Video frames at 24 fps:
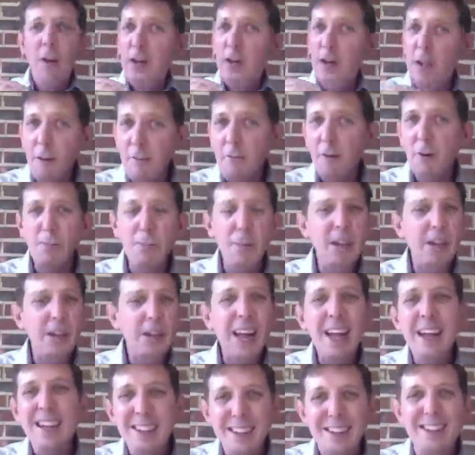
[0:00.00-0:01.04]
government
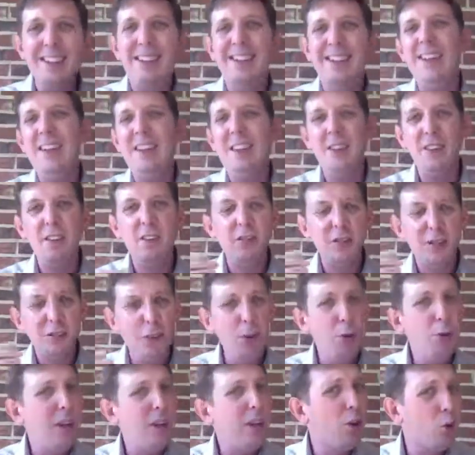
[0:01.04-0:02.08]
entity that's
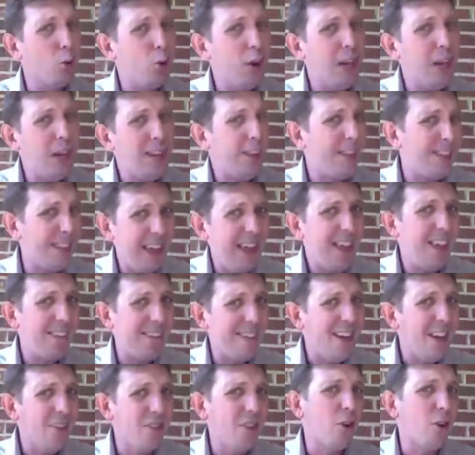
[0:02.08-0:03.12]
doing great things
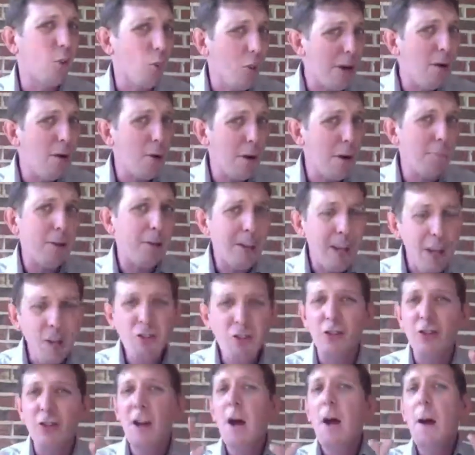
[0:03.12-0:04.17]
and has a great
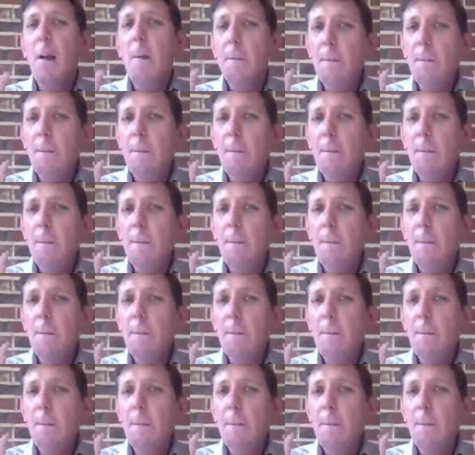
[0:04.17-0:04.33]
reputation.